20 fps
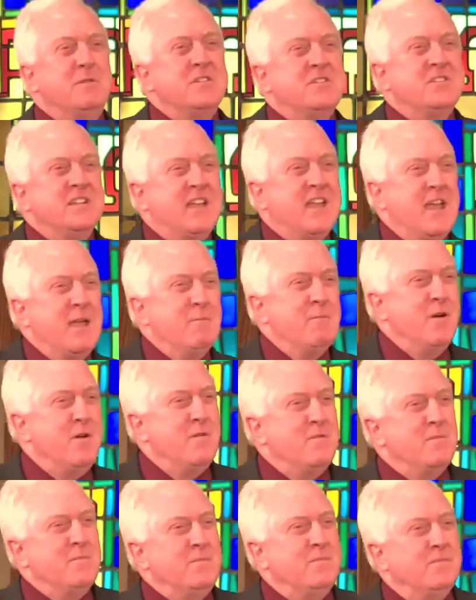she came
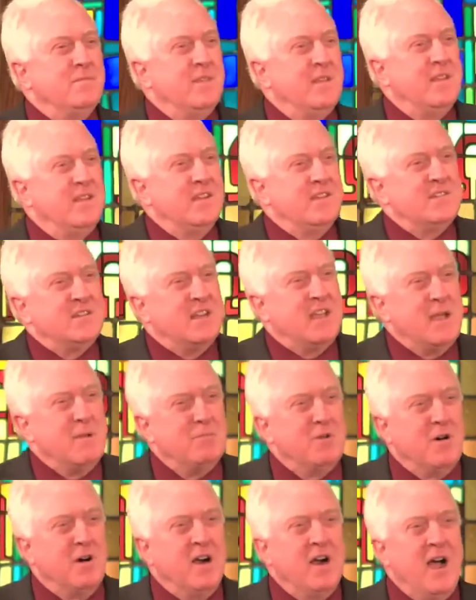home, she
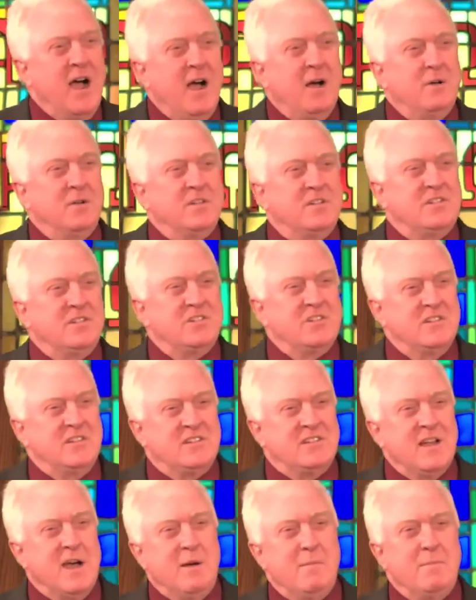came to our house, she
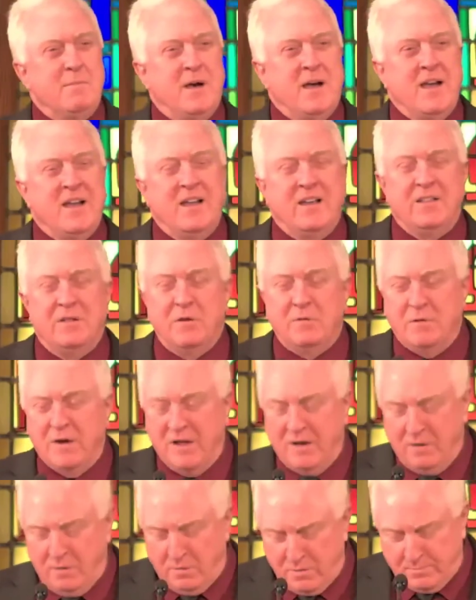stopped by on the
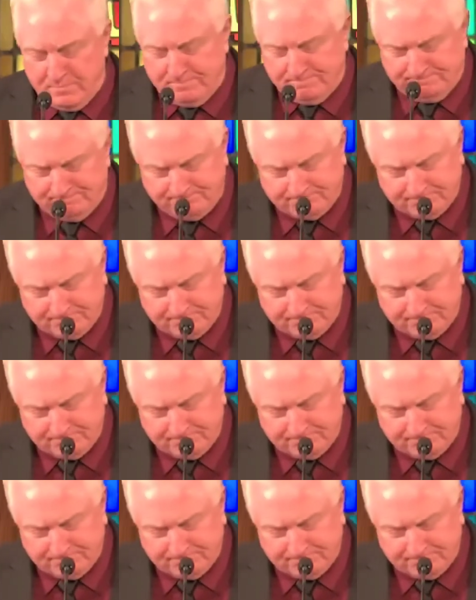way home.